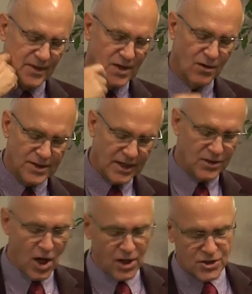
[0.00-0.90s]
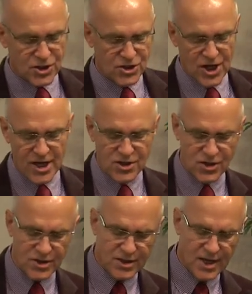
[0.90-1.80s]
You know, technology
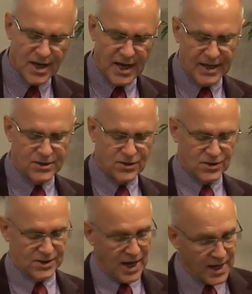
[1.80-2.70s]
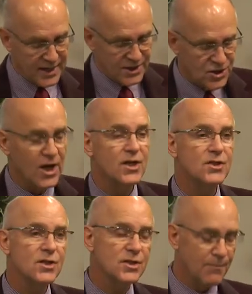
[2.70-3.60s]
changes and society
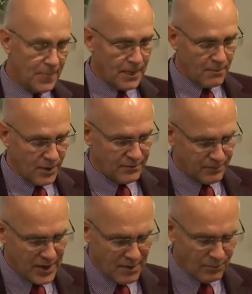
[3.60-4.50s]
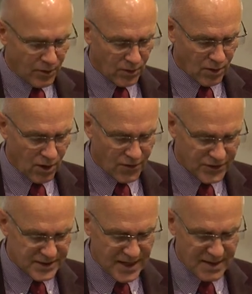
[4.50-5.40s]
changes, but people are the
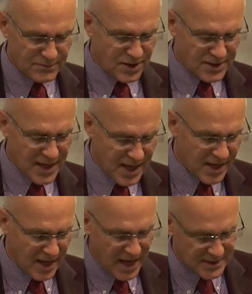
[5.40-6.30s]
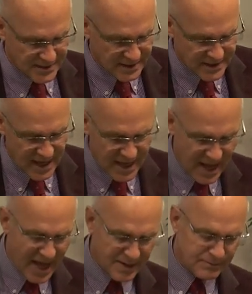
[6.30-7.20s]
same today as the day
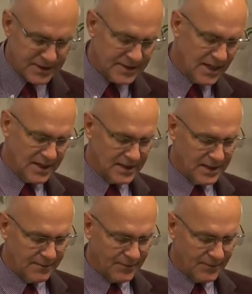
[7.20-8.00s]
Adam sinned.